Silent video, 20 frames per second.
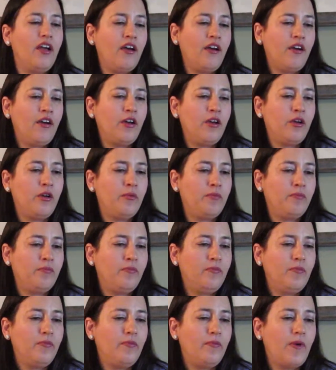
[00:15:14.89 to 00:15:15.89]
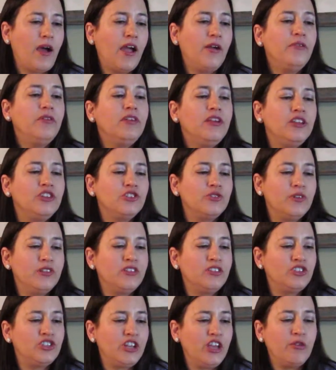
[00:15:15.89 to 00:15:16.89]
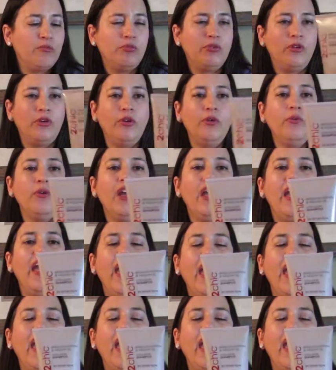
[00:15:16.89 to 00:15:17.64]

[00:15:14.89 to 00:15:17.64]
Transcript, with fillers: Um, I really enjoyed this shampoo.